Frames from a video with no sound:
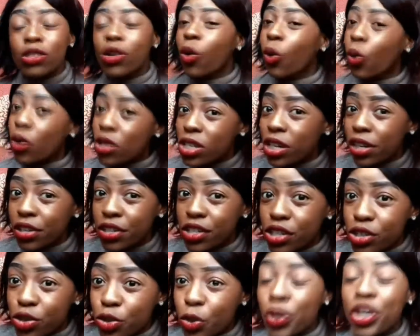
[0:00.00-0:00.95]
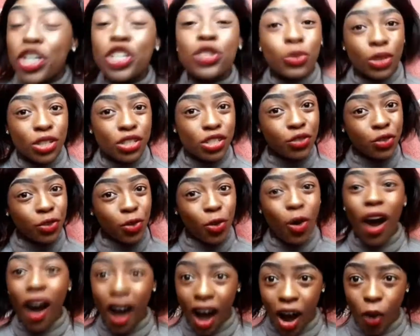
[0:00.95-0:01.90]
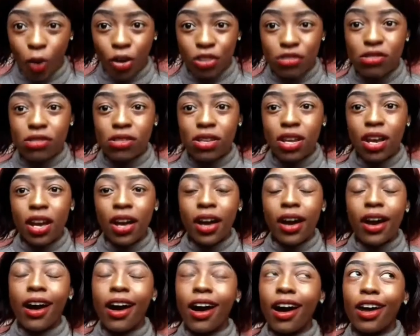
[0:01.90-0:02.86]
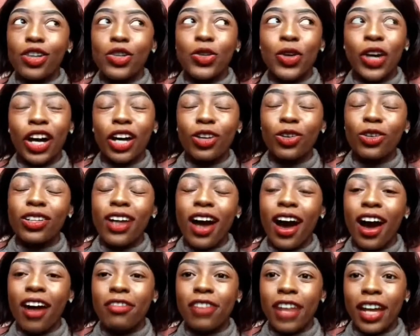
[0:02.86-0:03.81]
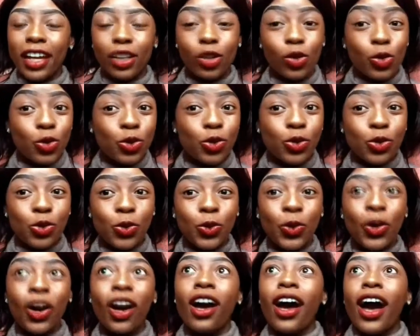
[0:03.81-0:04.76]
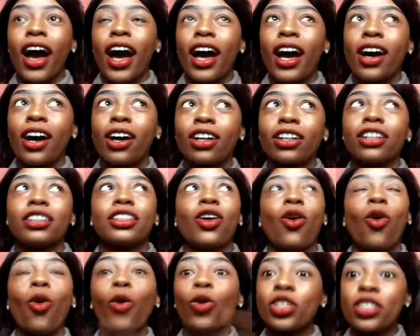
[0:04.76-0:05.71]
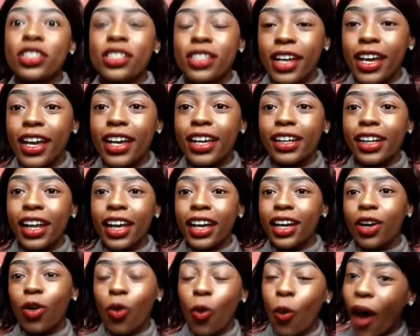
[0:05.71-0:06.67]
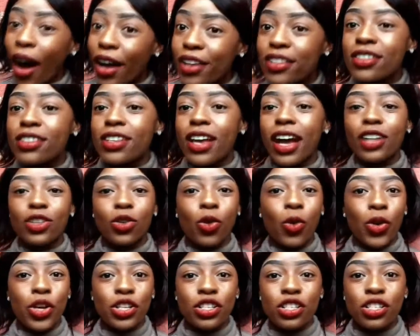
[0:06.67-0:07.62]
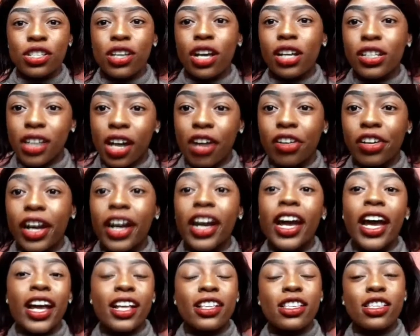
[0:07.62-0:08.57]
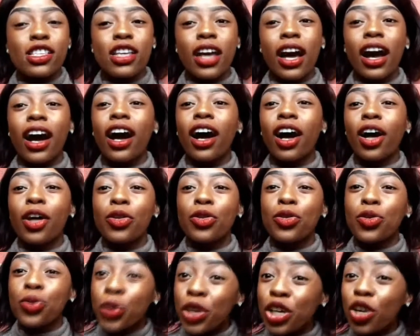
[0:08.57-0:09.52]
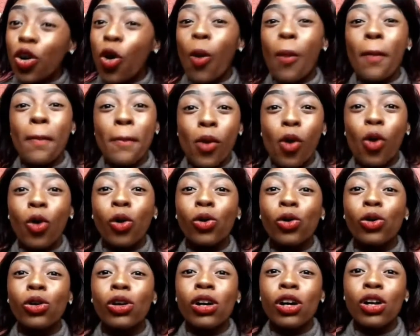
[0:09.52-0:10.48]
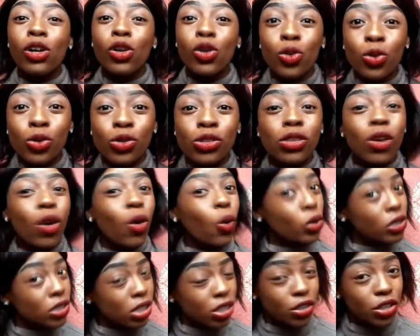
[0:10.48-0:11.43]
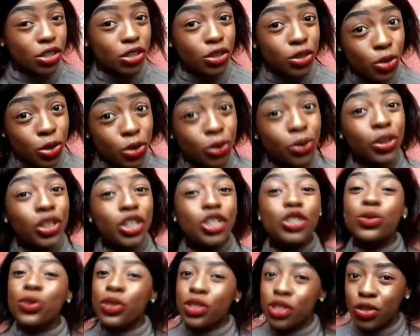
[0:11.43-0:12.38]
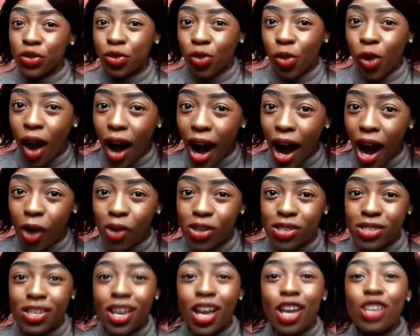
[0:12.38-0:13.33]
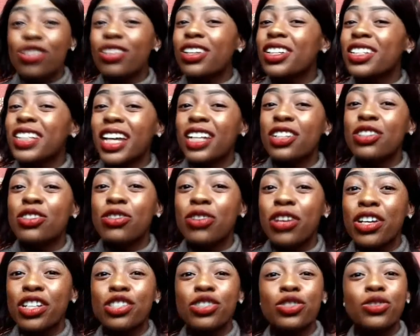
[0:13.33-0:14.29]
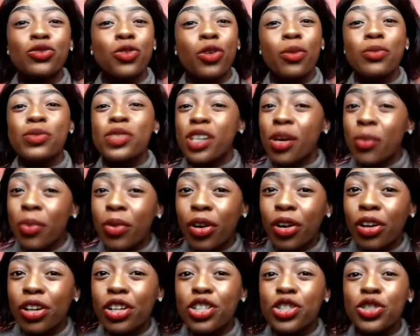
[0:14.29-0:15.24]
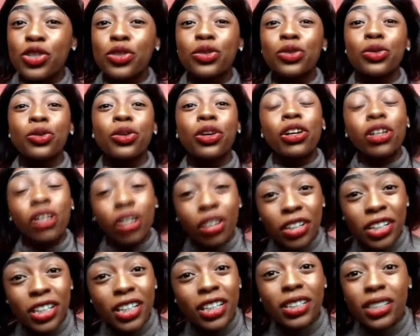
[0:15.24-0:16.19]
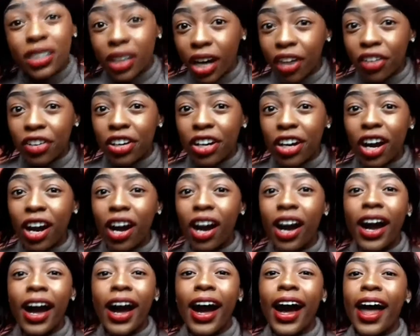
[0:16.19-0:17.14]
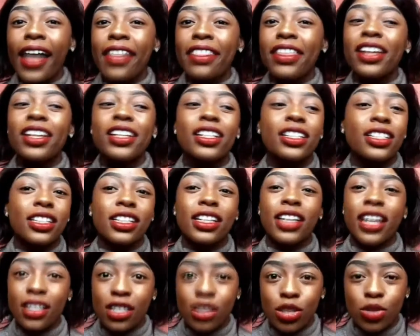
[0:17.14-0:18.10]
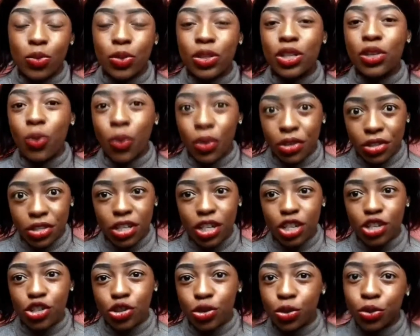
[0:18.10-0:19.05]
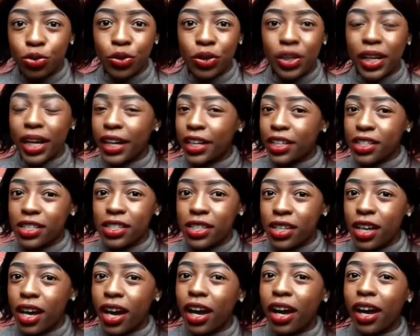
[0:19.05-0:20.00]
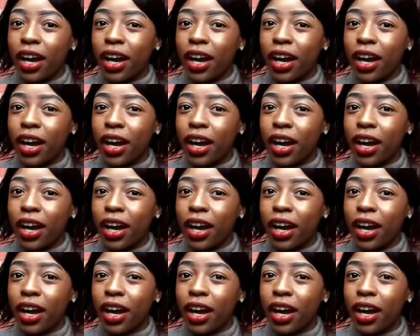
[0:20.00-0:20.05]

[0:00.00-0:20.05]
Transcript: or watery stool in 24 hours. You cannot have like loose stool the whole day, like once, and call it diarrhea. It's 3 or more loose or watery stool in 24 hours. So it can range from temporary to chronic diarrhea, and then it gets really worse in children, like it's